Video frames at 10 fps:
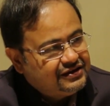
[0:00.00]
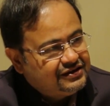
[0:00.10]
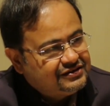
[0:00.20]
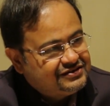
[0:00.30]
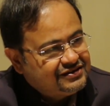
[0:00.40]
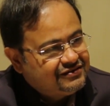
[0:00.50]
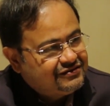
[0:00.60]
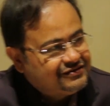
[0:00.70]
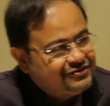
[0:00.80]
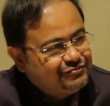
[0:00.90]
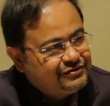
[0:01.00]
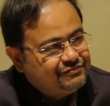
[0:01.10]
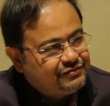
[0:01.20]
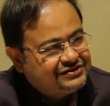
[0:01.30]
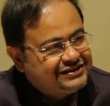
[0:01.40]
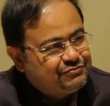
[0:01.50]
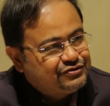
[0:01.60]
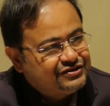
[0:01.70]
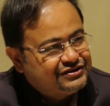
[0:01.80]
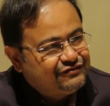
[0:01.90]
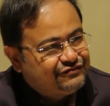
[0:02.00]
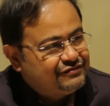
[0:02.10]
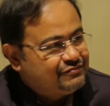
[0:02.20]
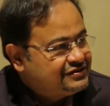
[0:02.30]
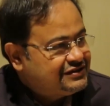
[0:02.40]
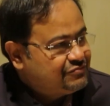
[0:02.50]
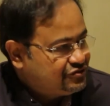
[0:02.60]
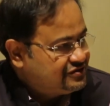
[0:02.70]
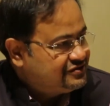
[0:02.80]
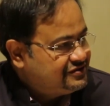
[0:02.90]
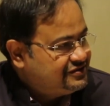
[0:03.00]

In a single human perception, shift in perception.